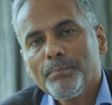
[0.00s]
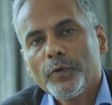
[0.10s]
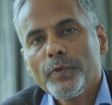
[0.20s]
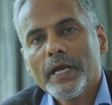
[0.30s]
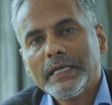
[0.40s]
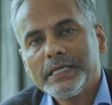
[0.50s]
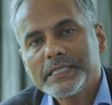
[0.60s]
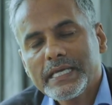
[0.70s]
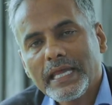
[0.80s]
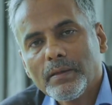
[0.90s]
but we
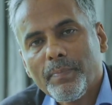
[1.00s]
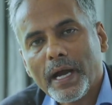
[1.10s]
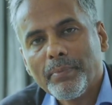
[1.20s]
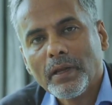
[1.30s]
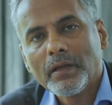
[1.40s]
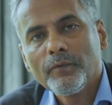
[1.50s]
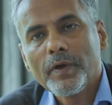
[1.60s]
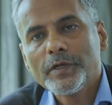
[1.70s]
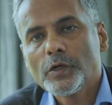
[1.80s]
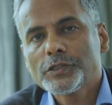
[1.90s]
understand the Bible,
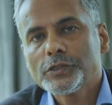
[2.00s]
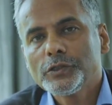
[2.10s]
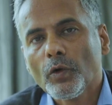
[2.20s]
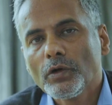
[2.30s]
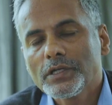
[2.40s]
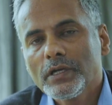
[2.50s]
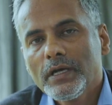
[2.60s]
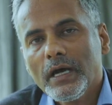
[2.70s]
where we just don't